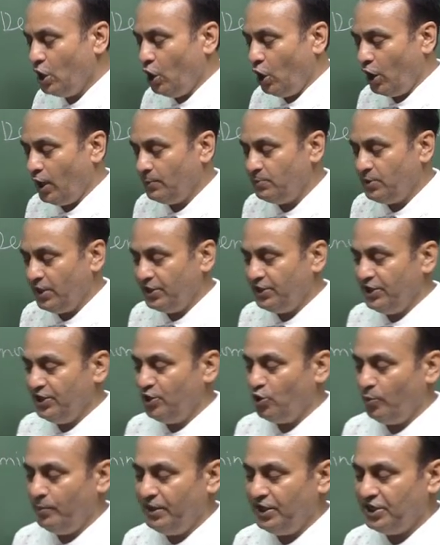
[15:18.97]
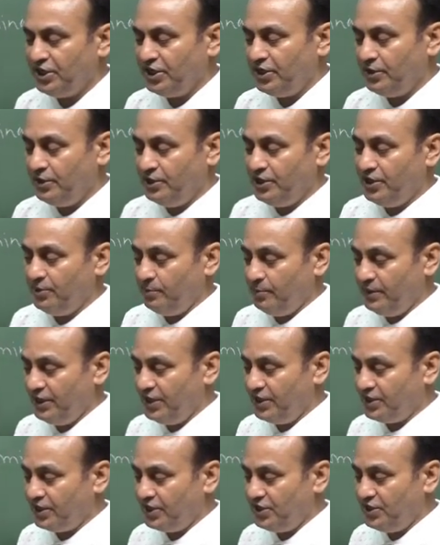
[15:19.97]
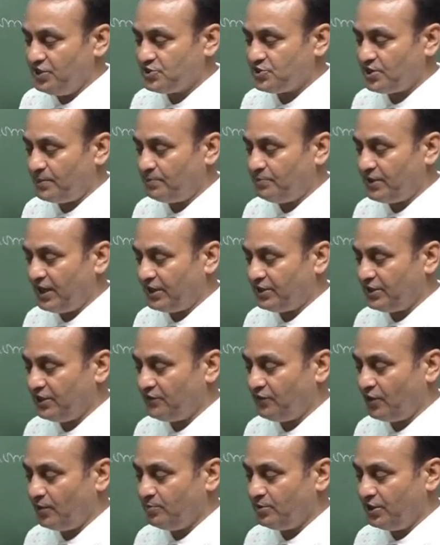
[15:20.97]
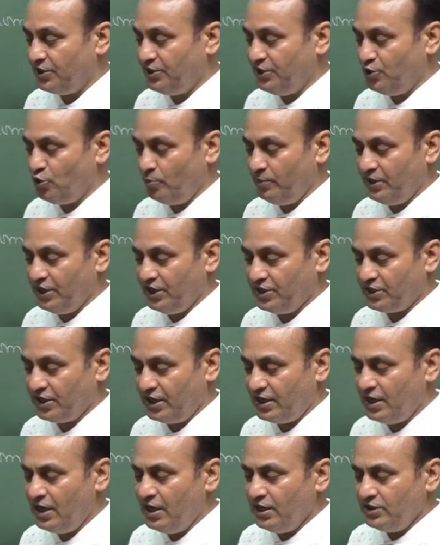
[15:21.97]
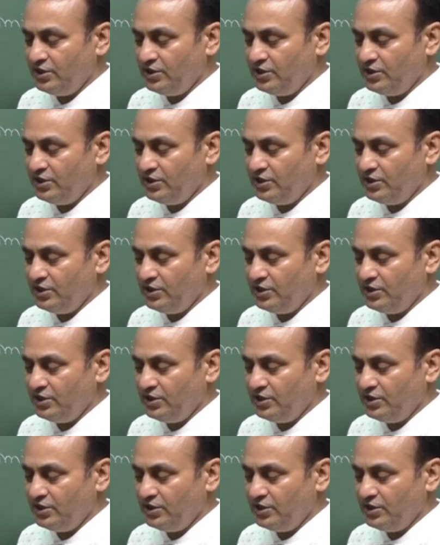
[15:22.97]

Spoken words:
of the denominator is subtracted from the denominator,